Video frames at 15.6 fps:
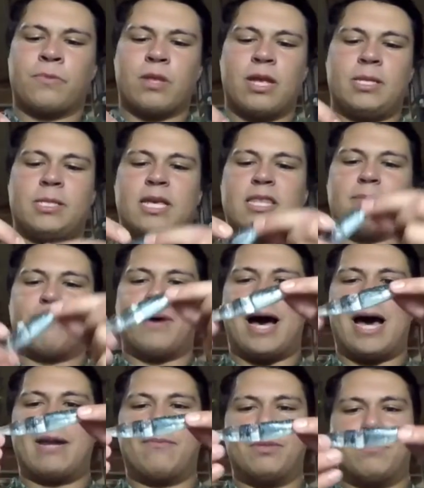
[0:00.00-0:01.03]
It said the
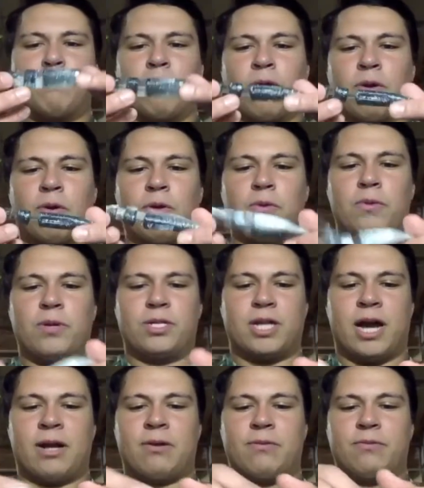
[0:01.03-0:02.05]
bottom was pearl, which
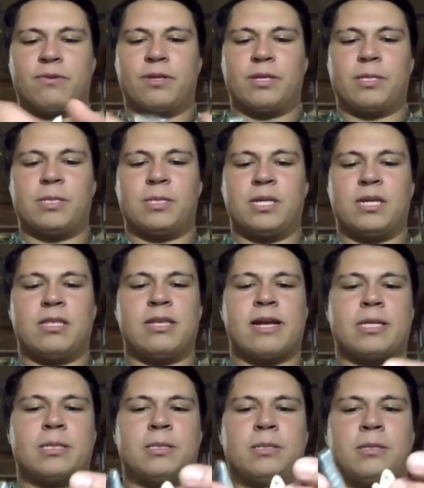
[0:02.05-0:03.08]
I don't really see.
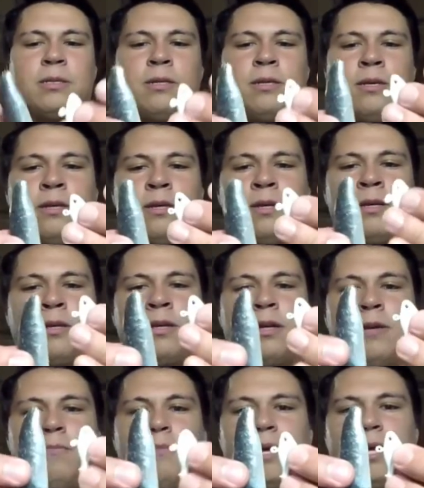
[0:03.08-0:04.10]
That's
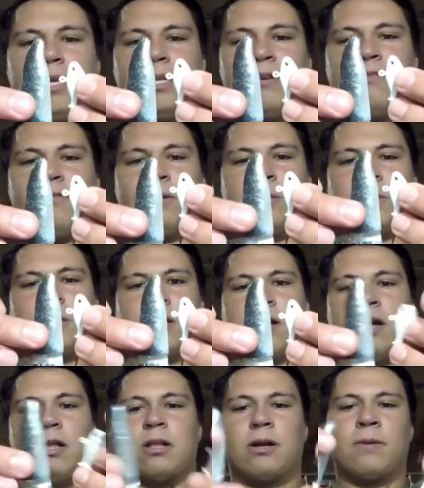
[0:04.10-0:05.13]
a big difference in
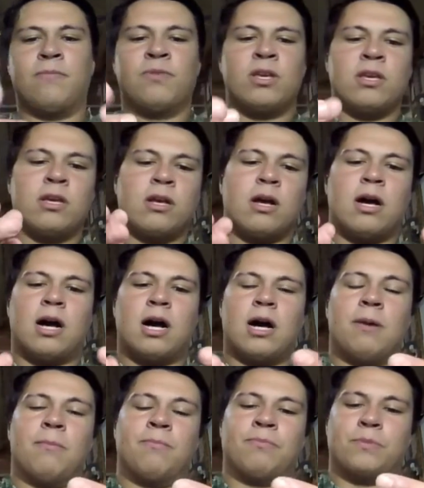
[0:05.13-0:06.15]
color.
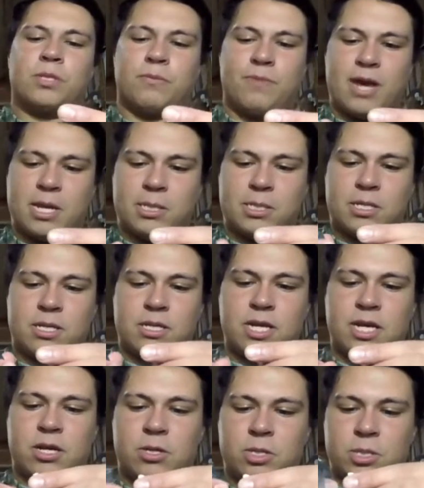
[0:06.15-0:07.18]
So
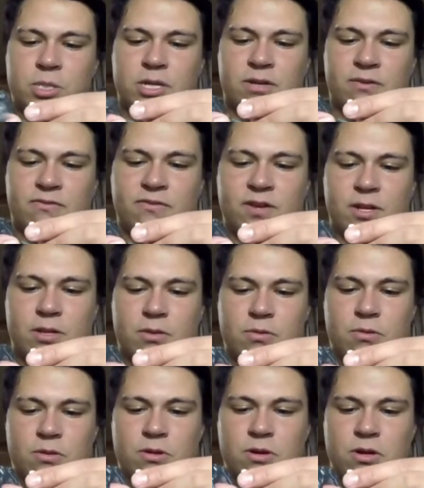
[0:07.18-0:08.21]
basically you're just going to feed it
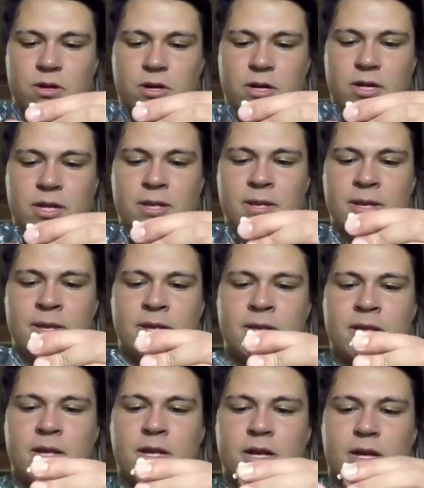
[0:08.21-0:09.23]
through the hook,
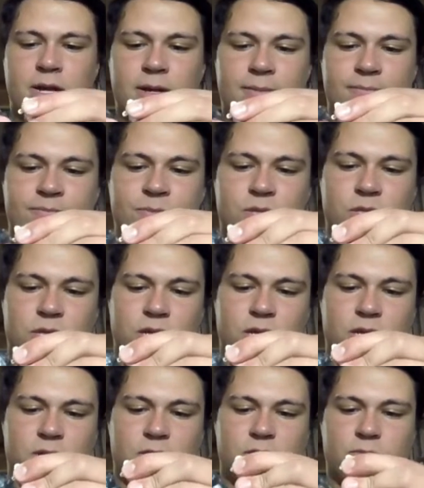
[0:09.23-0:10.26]
just
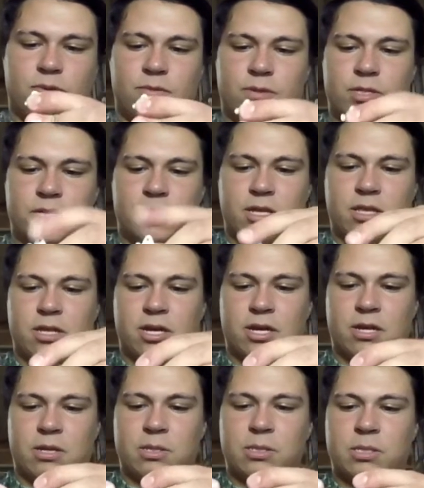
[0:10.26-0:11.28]
like you do pretty much anything
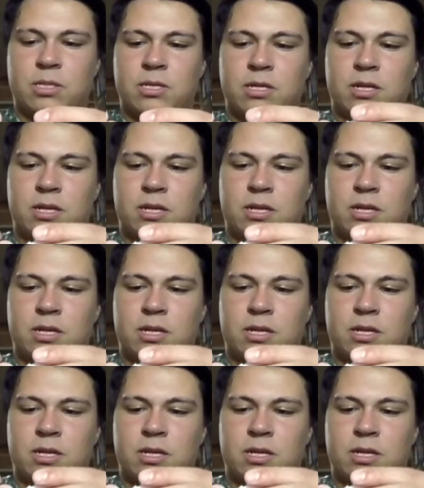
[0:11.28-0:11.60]
else.